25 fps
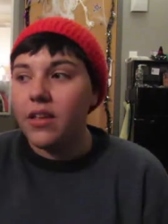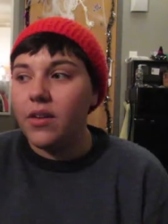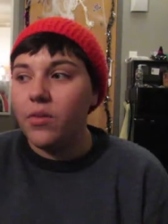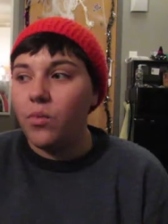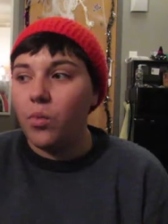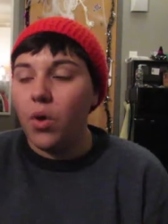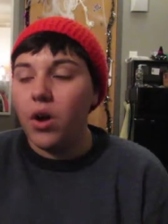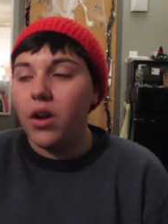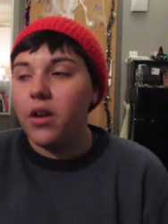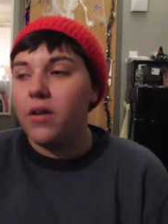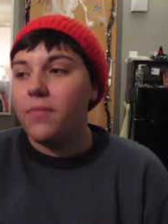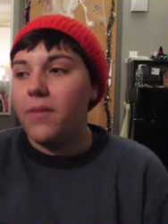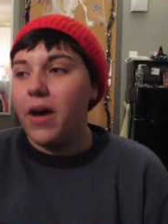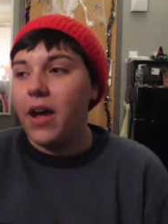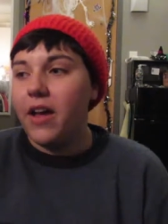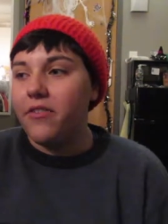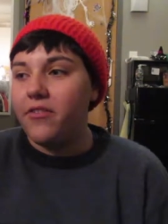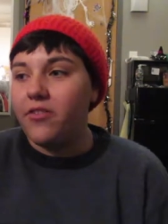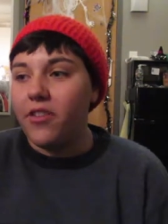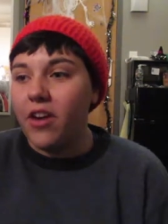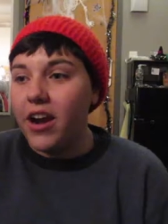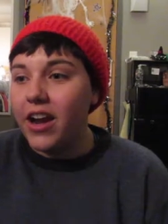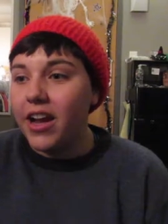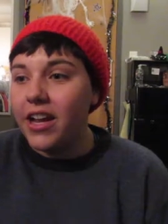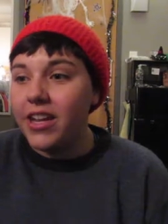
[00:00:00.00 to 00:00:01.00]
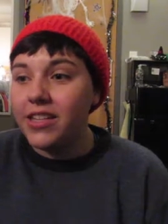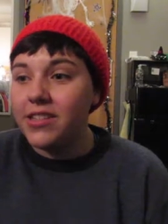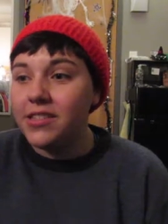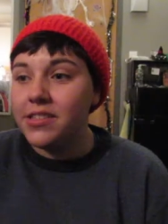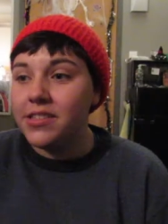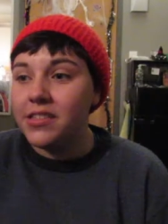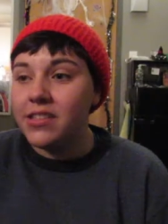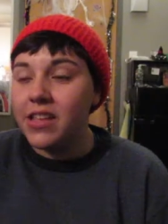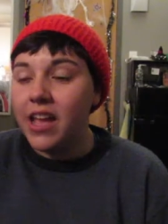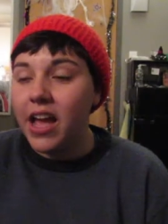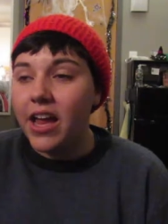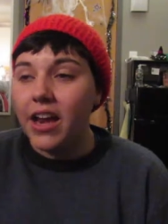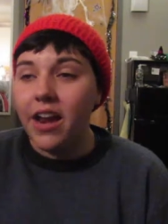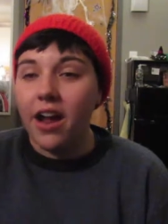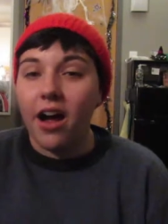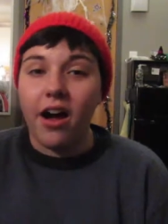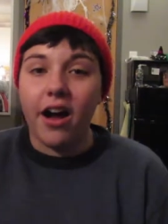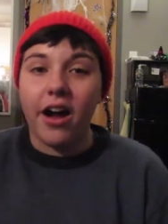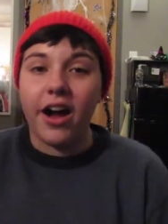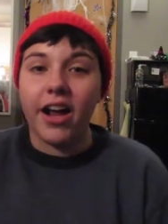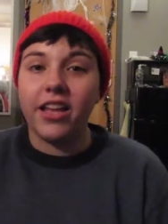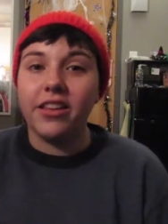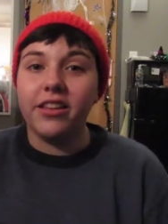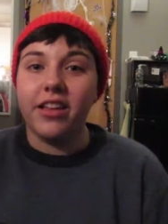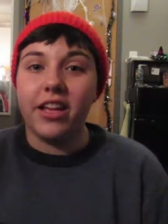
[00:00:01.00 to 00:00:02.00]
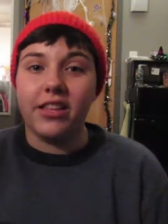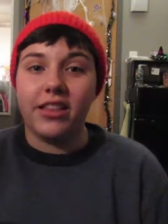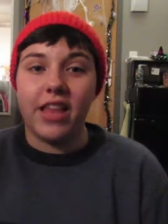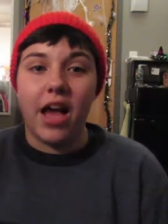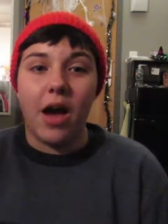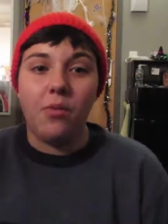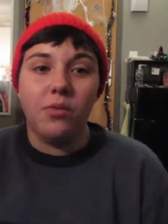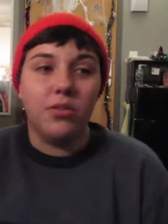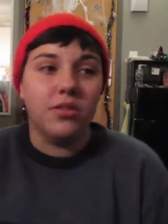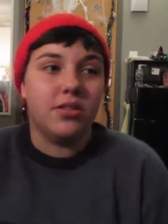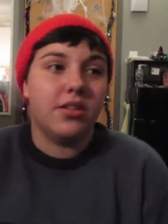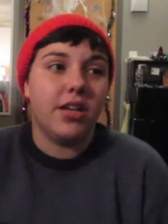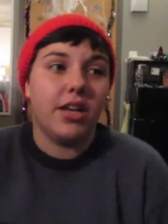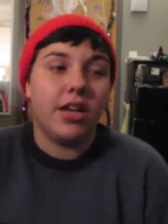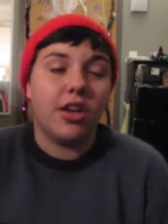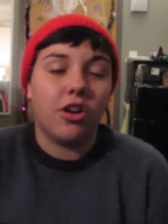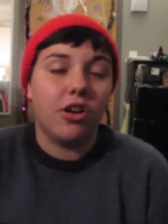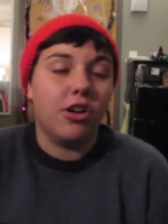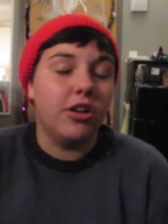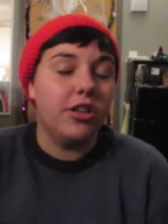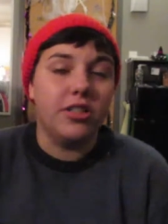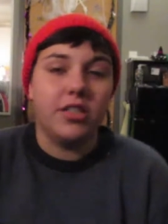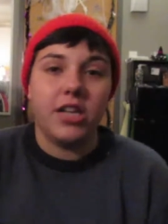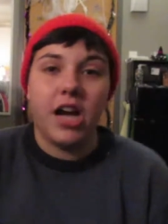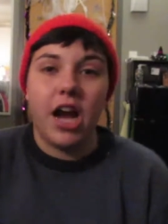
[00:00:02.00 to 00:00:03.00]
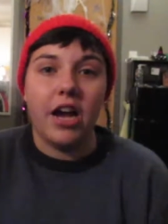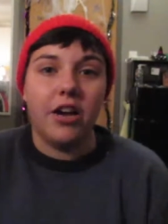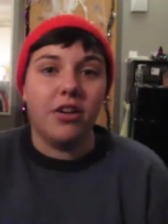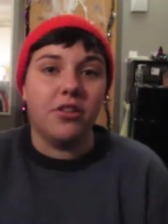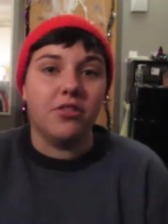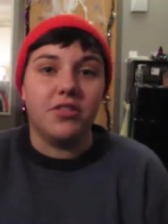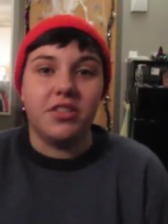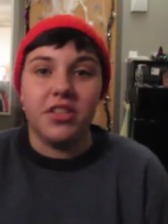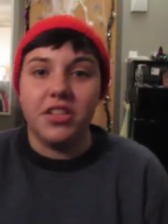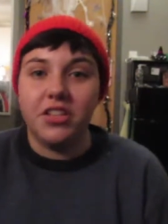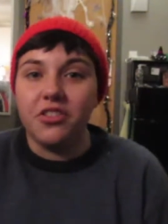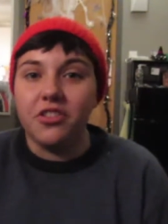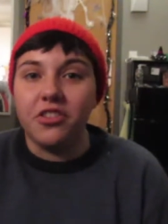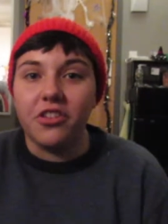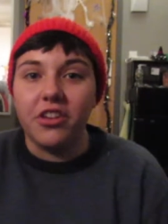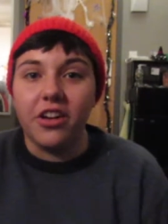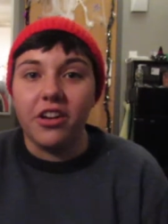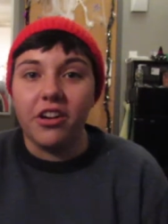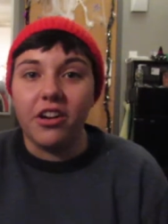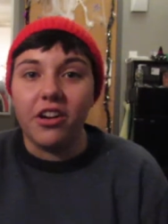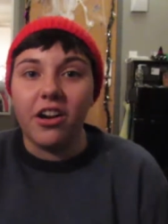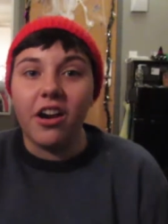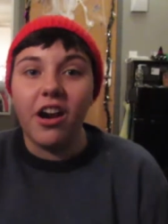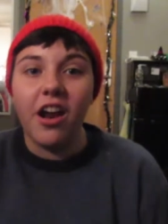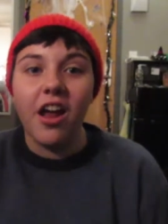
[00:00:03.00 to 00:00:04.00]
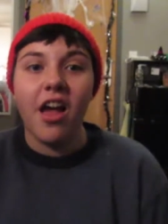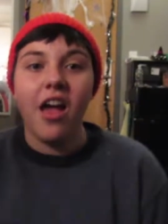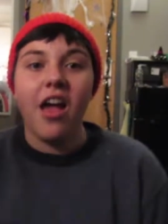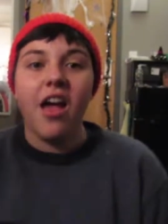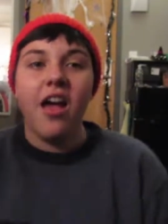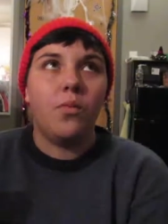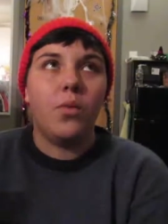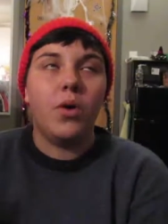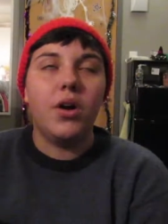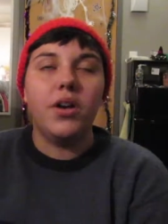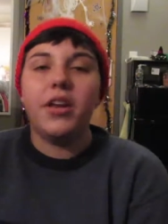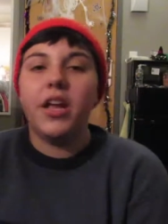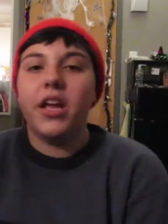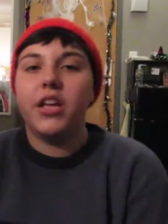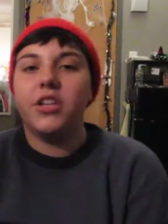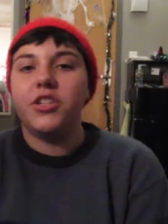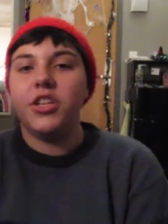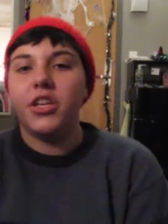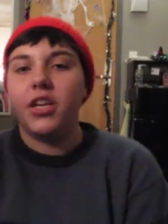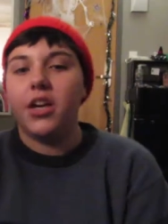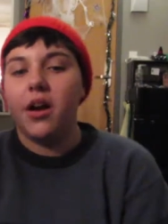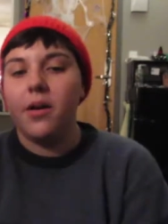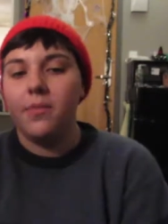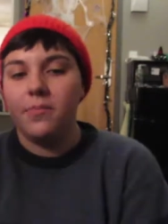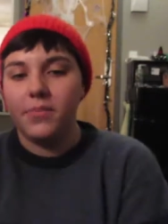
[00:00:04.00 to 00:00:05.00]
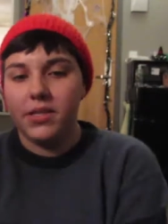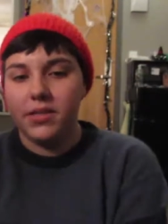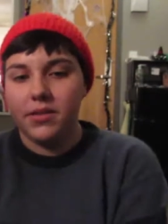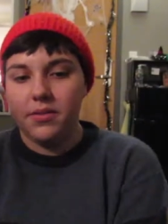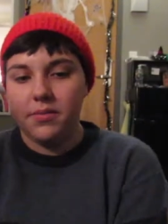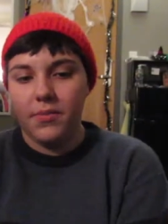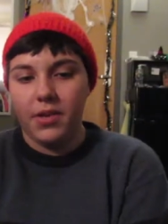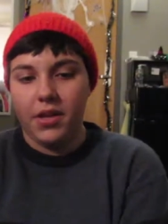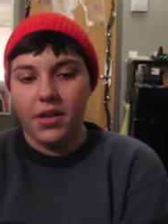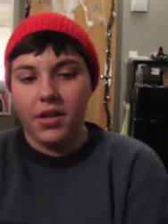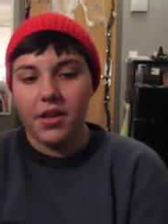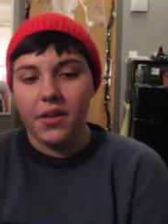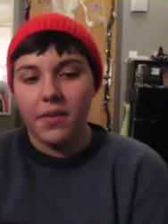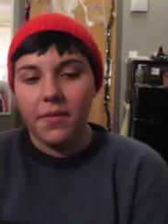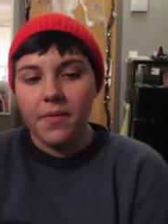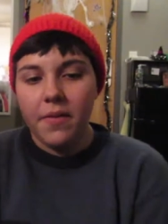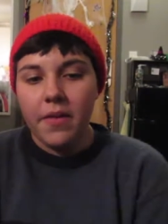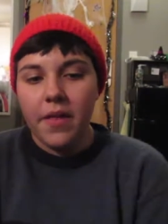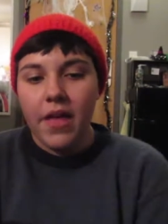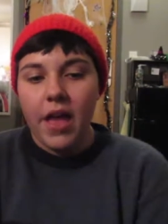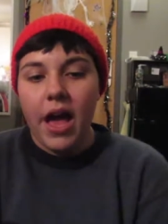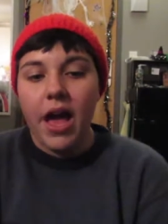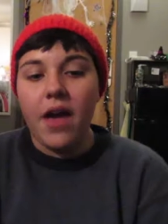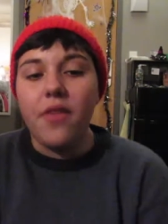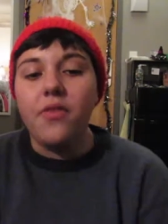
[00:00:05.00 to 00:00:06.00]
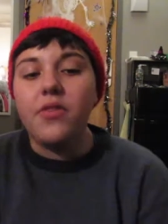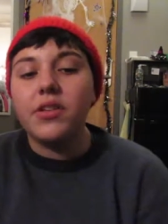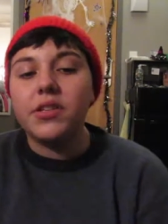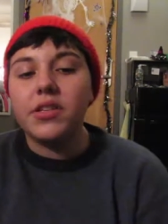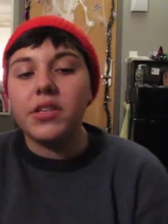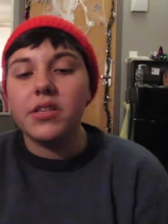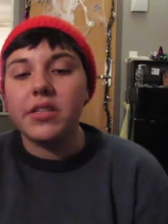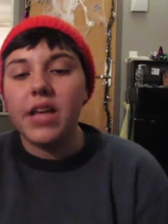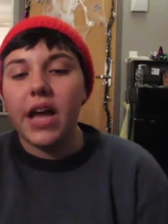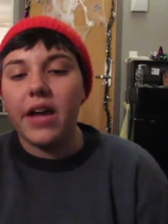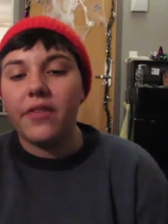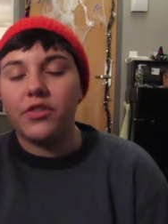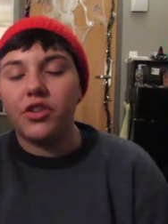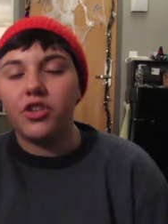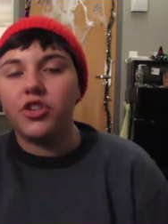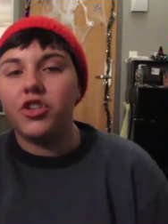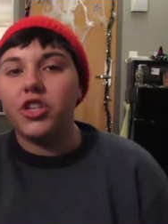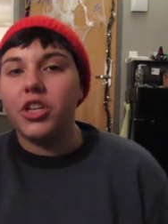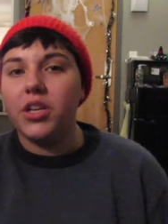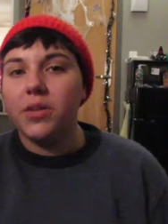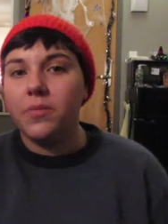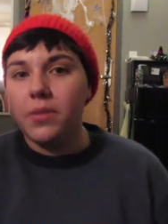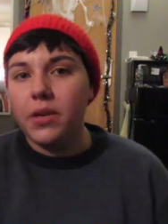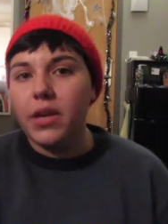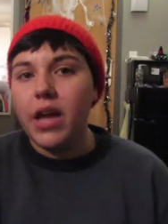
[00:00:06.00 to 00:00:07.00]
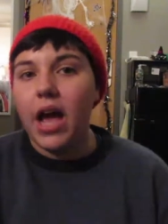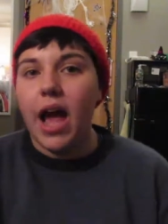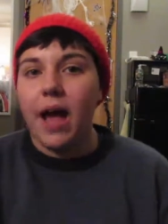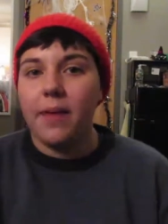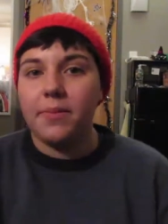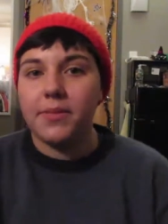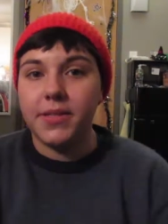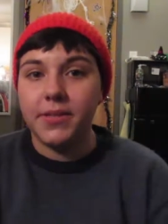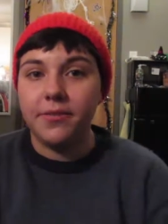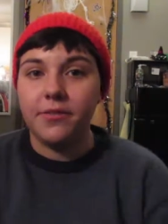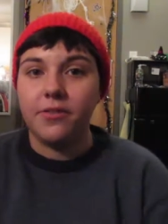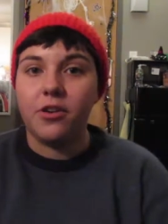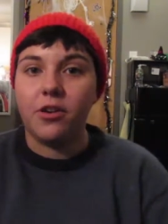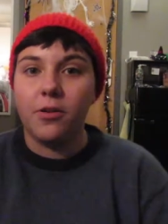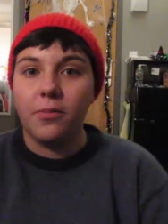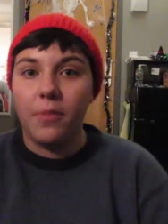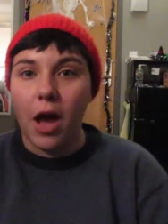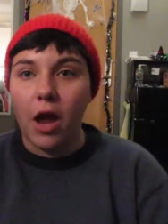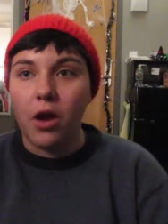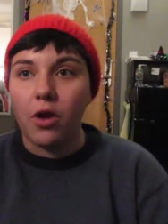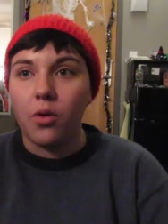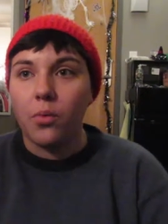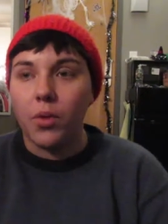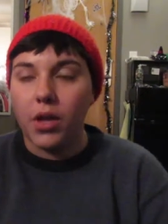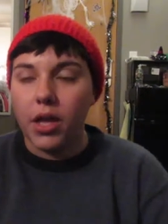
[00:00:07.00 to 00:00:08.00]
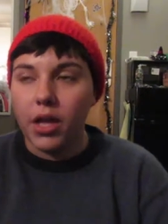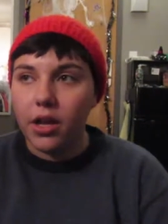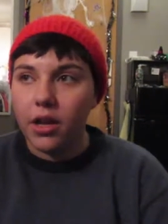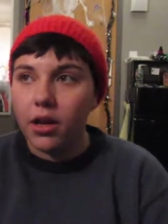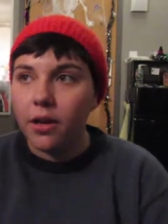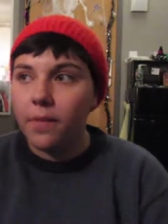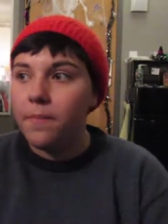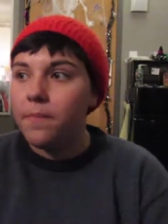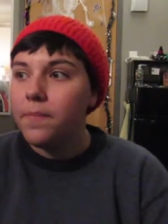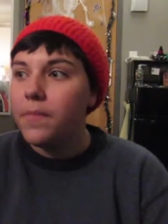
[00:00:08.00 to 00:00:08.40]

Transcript: One of my friends and I, like, that was like our entire senior year. One day she comes to me, and this is after she'd been absent for about a week.